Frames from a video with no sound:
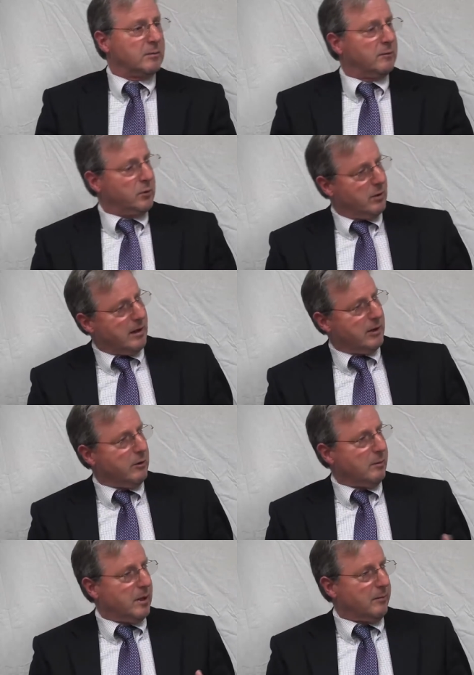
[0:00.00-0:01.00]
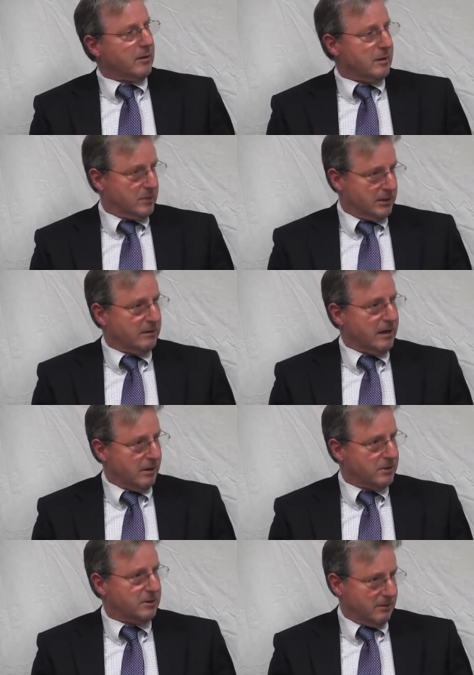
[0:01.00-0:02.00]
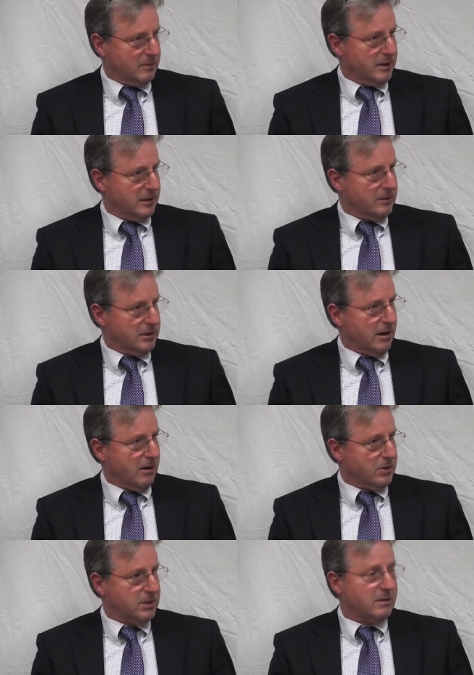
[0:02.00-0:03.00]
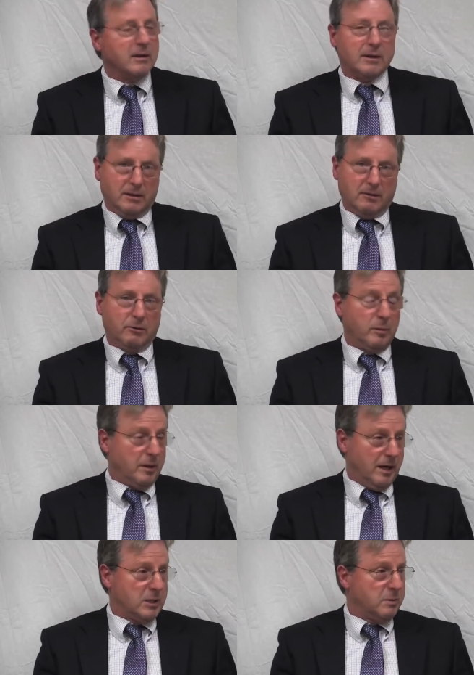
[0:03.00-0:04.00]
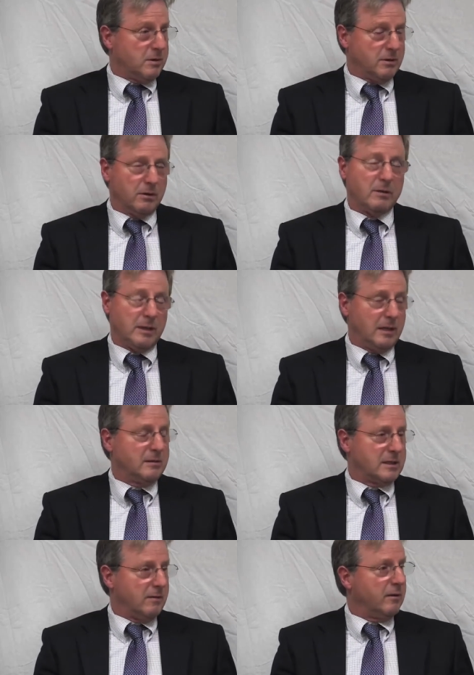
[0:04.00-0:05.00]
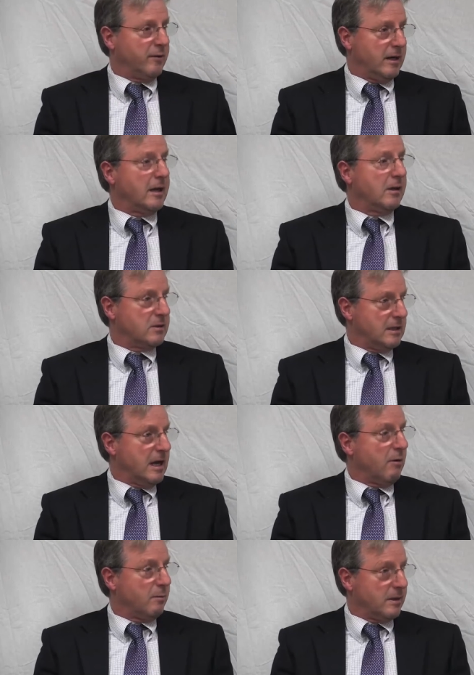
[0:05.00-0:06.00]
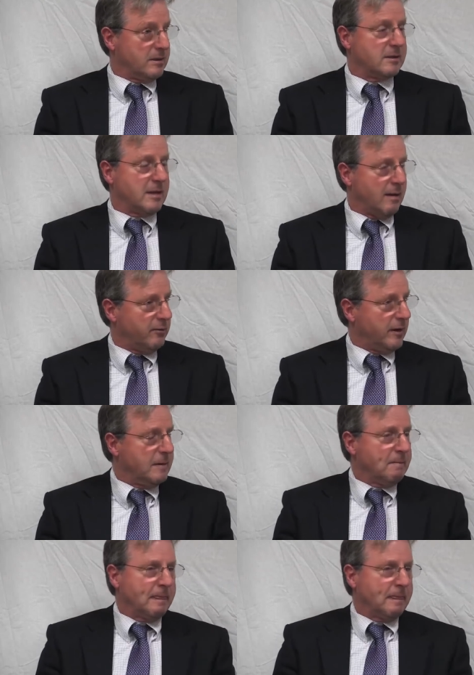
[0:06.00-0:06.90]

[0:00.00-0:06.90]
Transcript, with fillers: I mean, if you hire a plumber come to your house, you're going to be getting charged, or an appliance person, you're going to be getting $75 an hour plus the stop fee.